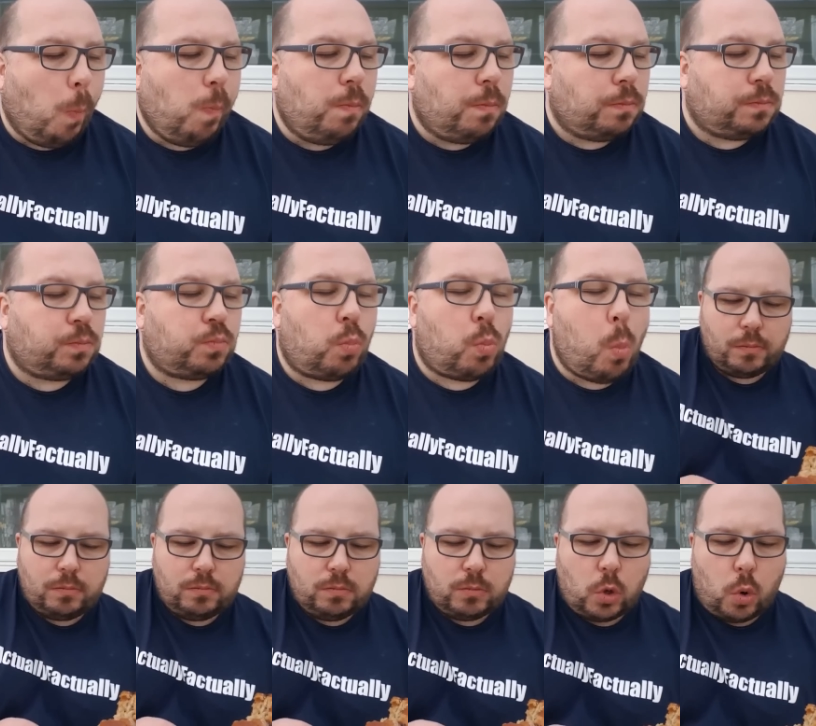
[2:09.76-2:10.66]
Mm.
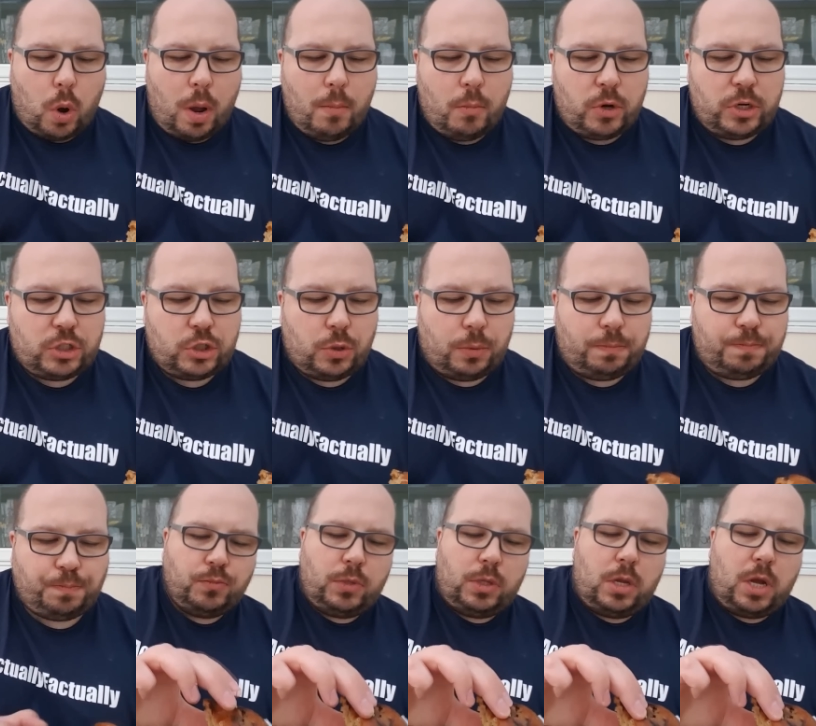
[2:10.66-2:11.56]
Quite moist,
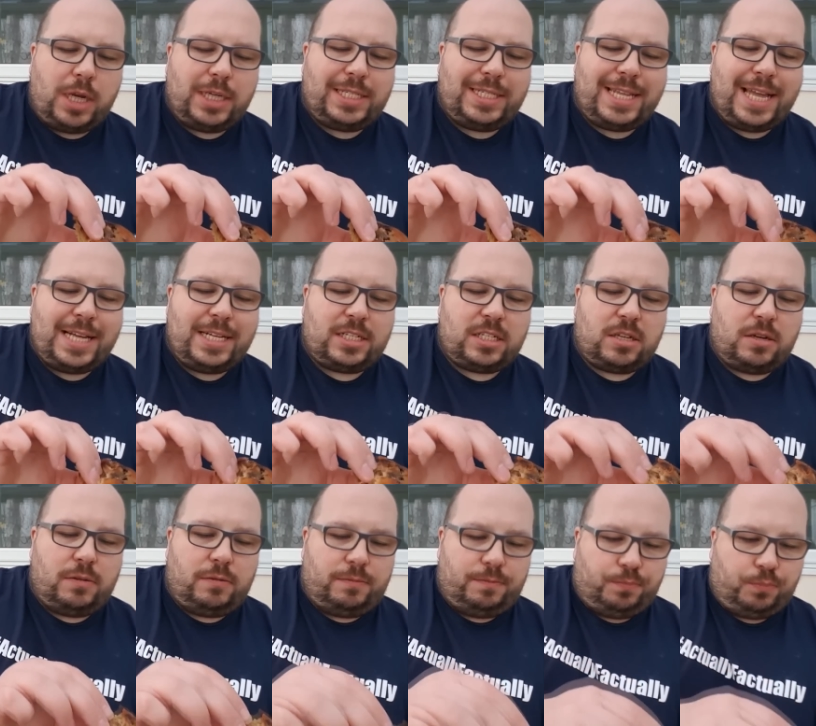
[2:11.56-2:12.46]
nice
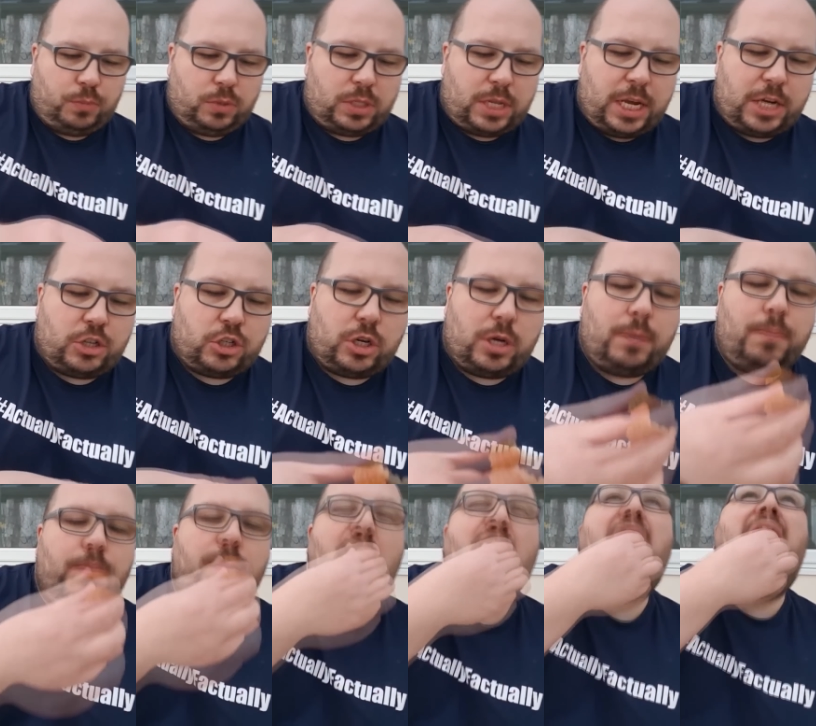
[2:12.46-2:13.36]
dense texture
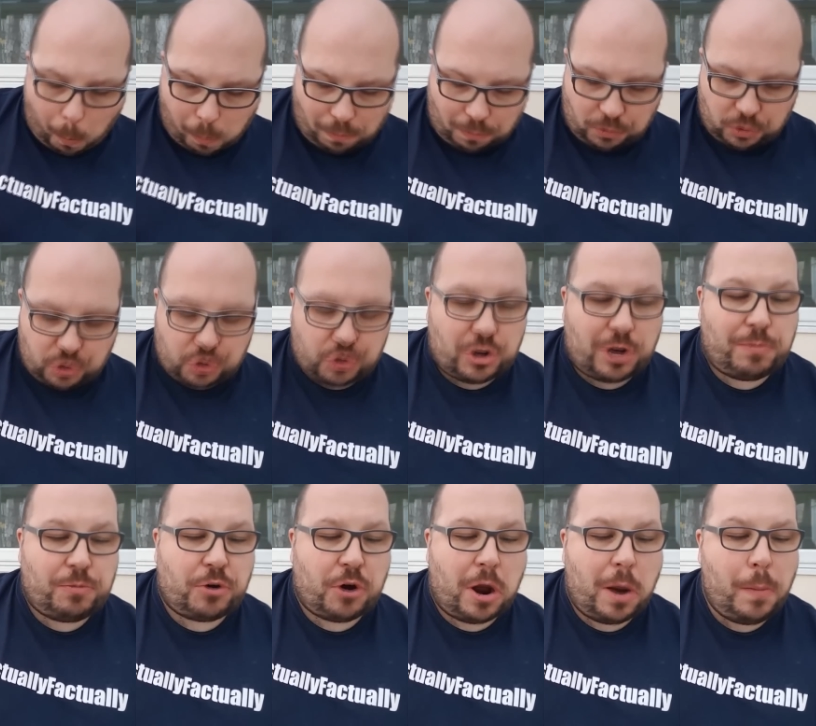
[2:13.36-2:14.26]
at the same
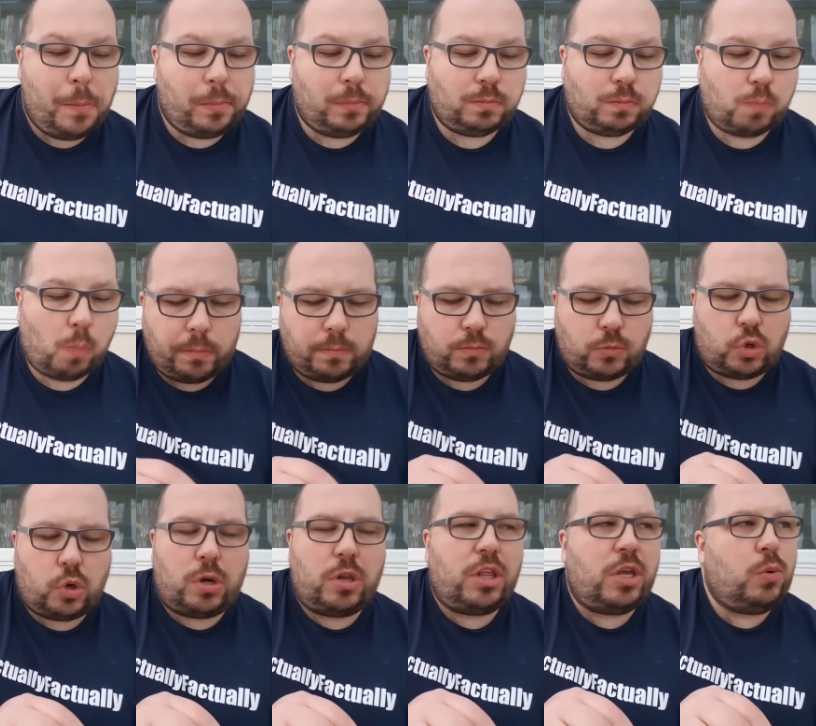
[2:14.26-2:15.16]
time. I'm
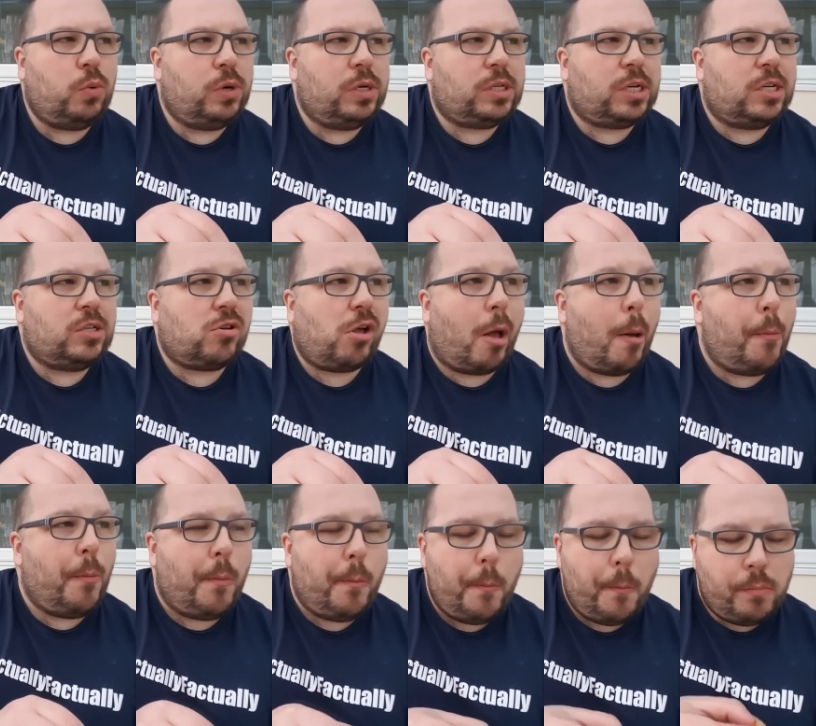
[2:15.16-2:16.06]
trying to think what it tastes like.
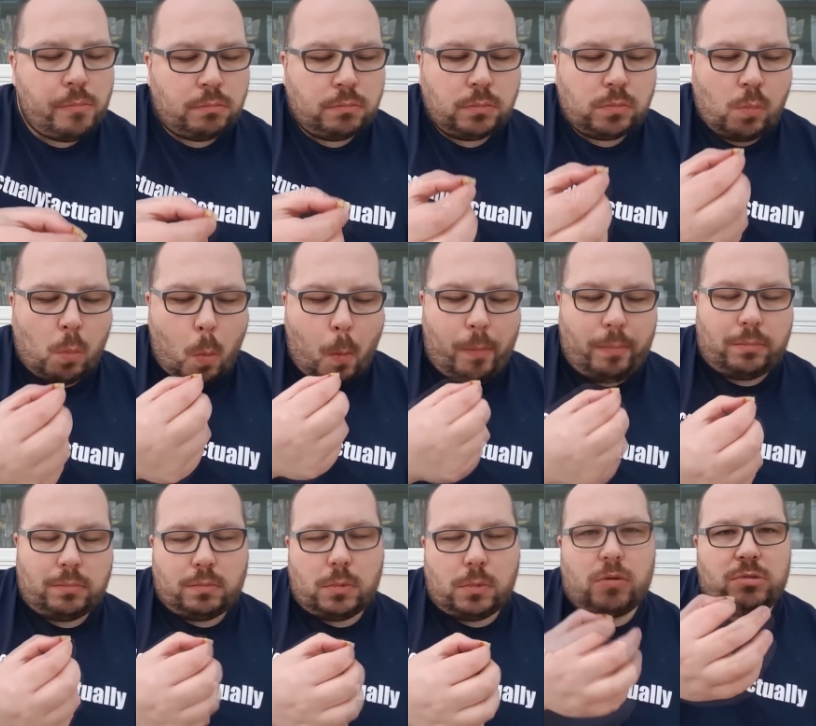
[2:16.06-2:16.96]

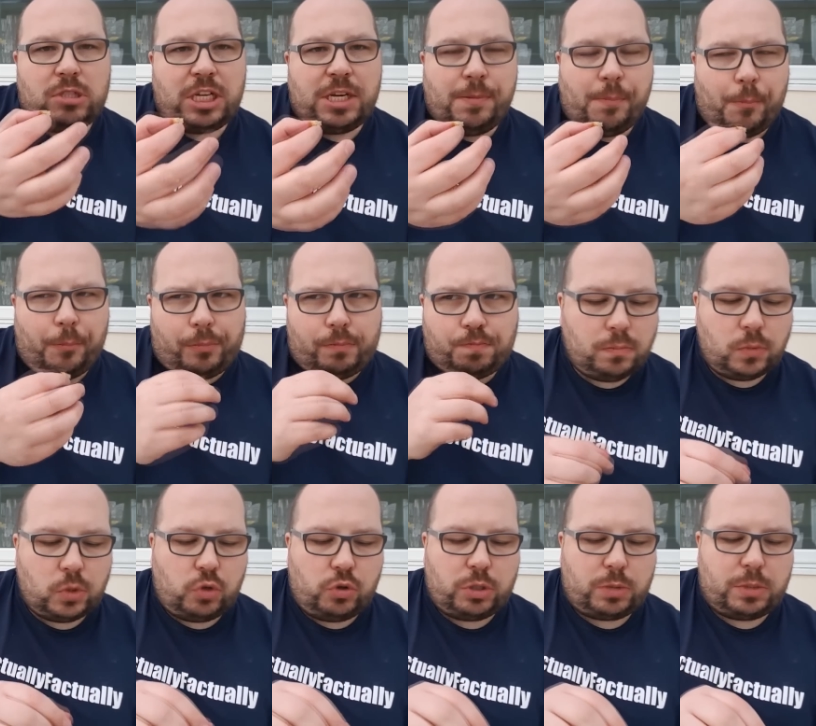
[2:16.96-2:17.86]
Obviously
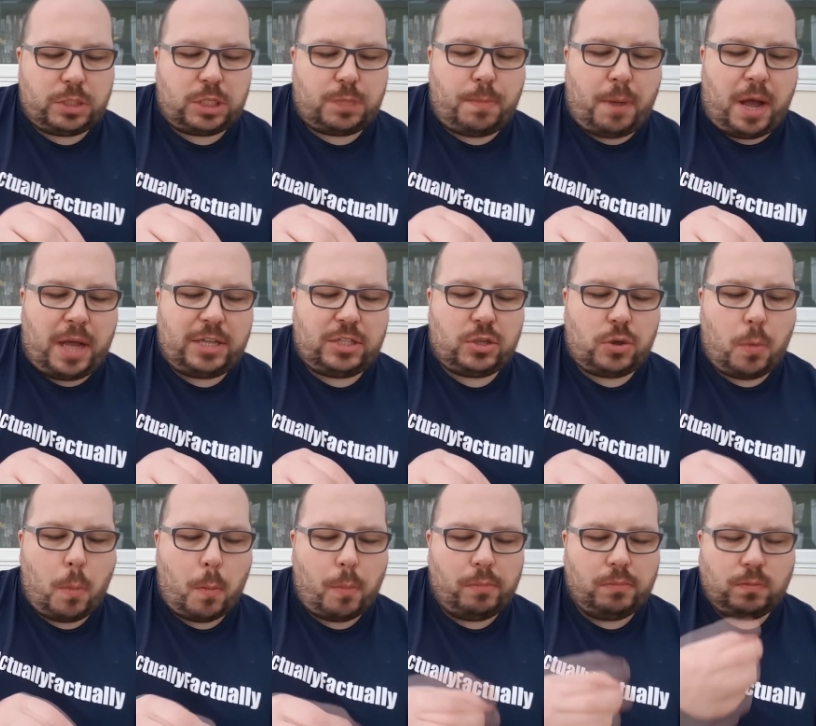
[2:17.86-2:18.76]
Christmas spiced,
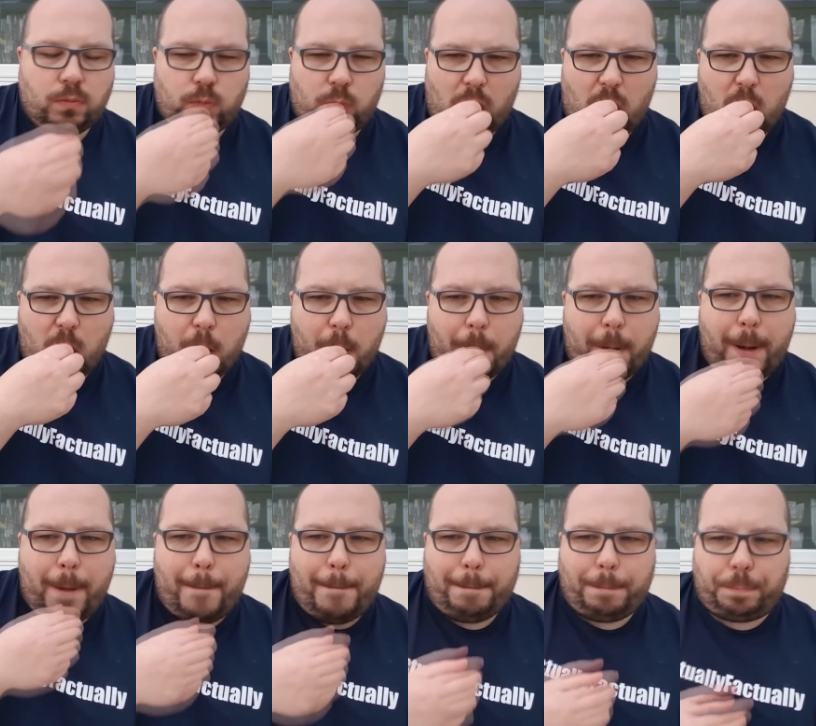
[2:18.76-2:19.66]

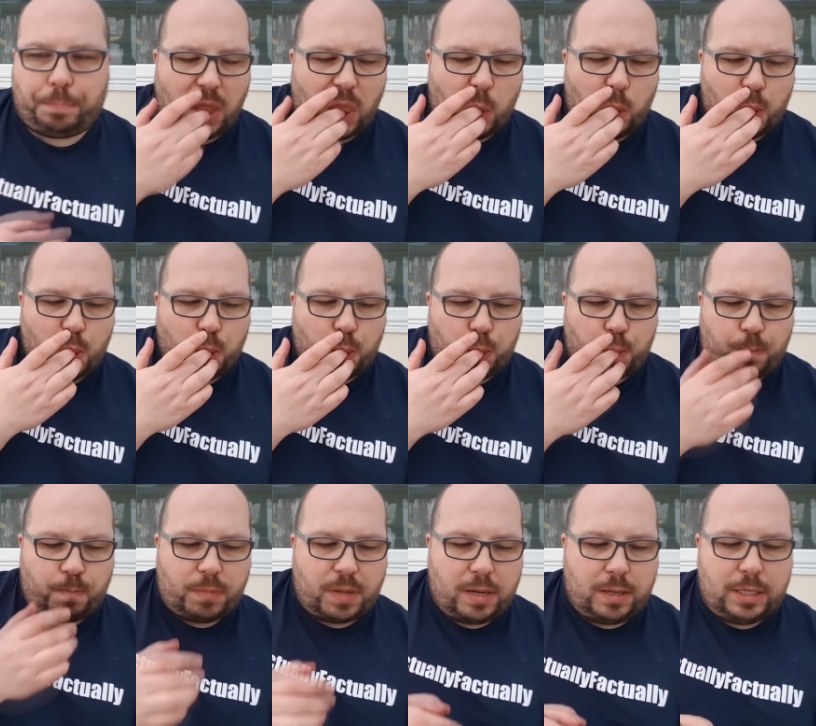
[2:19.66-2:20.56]
but
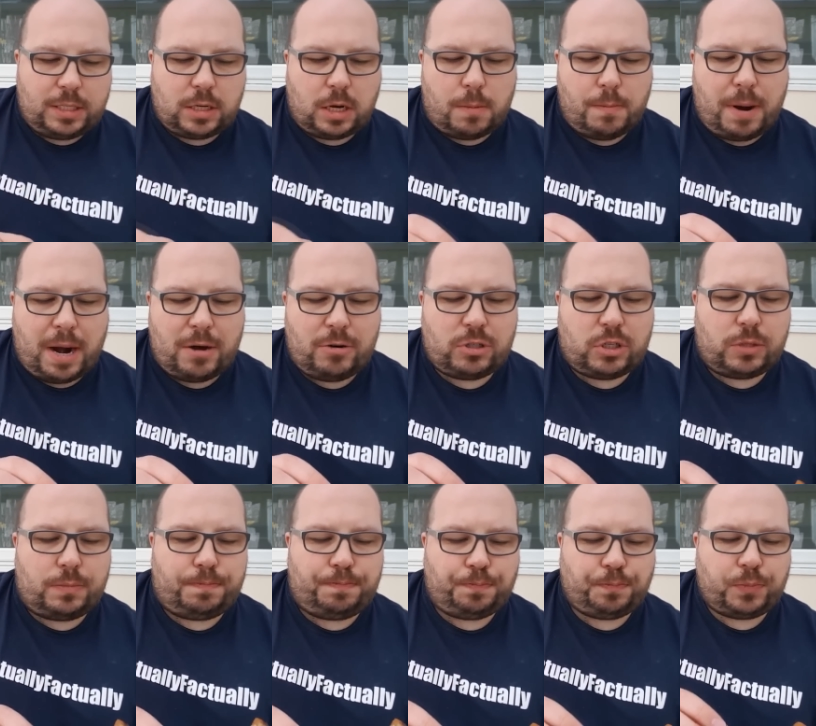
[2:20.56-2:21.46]
there's a
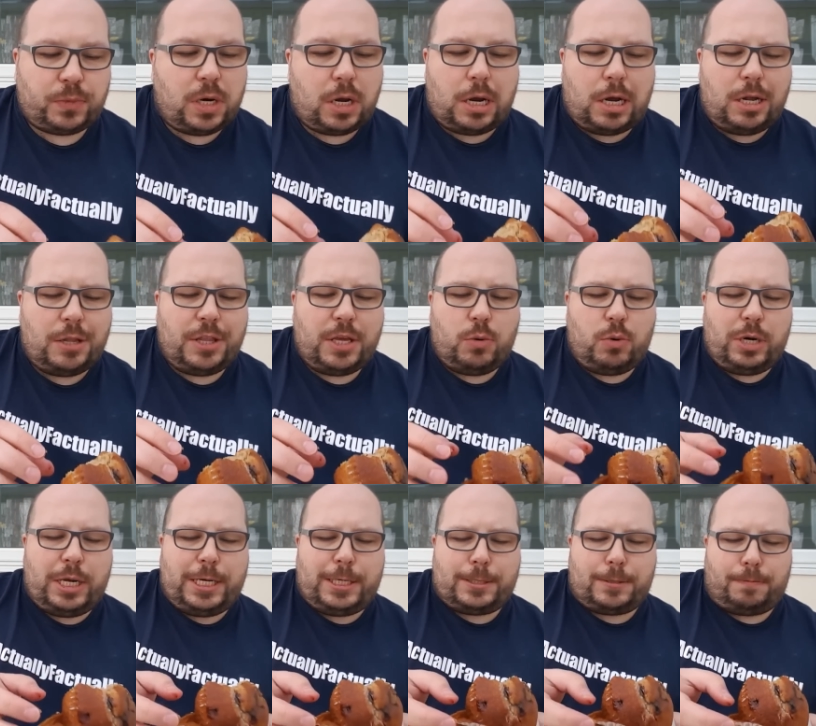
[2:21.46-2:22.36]
comparison and I can't think what
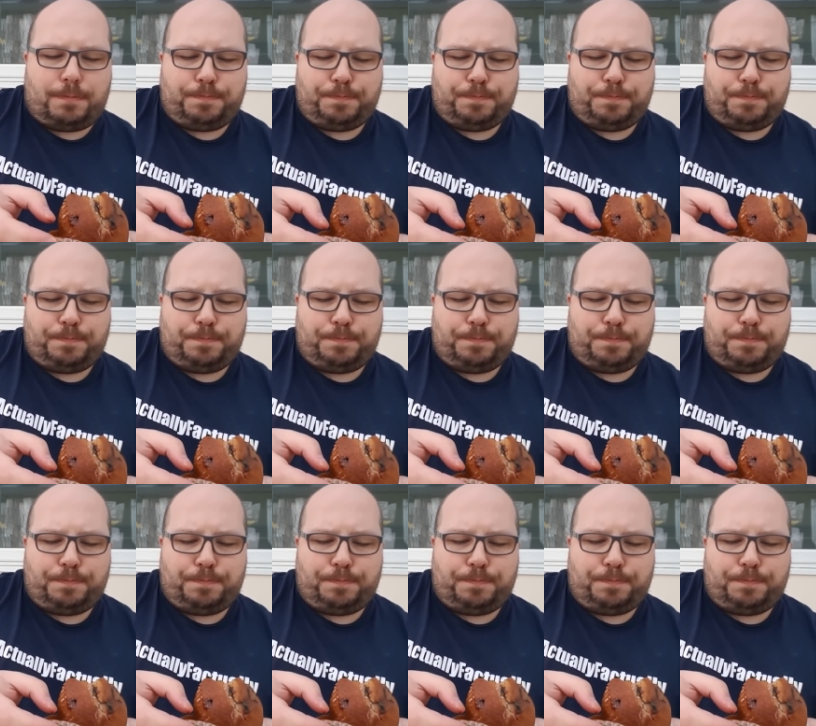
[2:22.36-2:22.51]
it is,